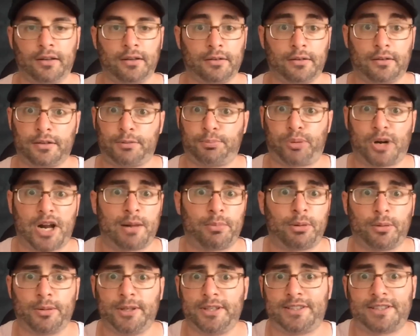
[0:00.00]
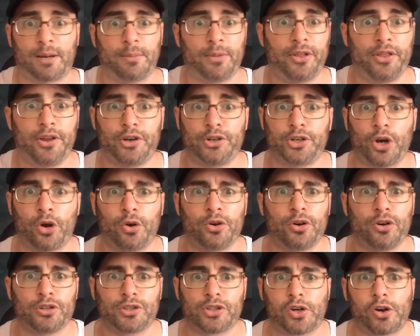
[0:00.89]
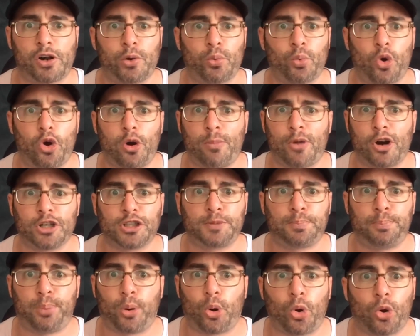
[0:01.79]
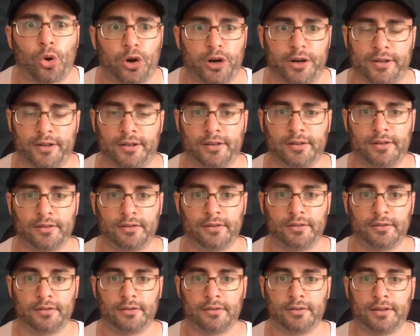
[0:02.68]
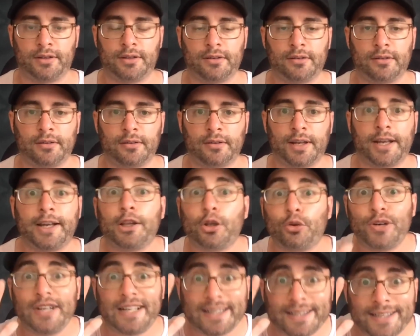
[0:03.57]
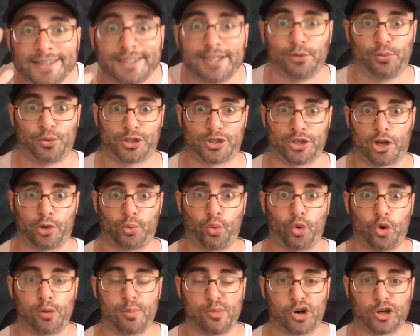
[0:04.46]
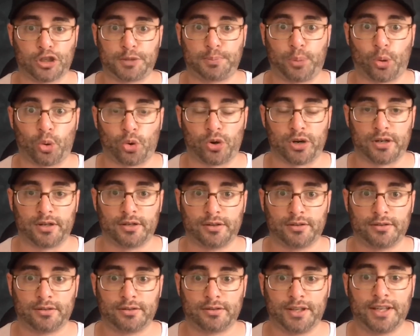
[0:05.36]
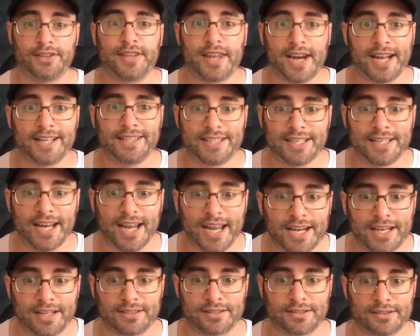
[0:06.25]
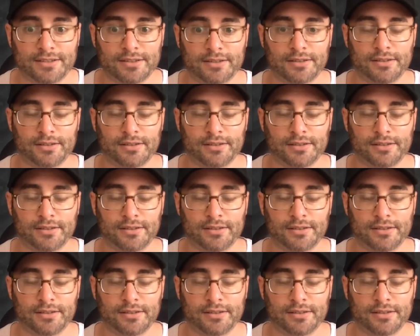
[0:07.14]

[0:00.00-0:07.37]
Because probably some of their donors are on Walmart's board. Hillary Clinton was on Walmart's board in the 1980s.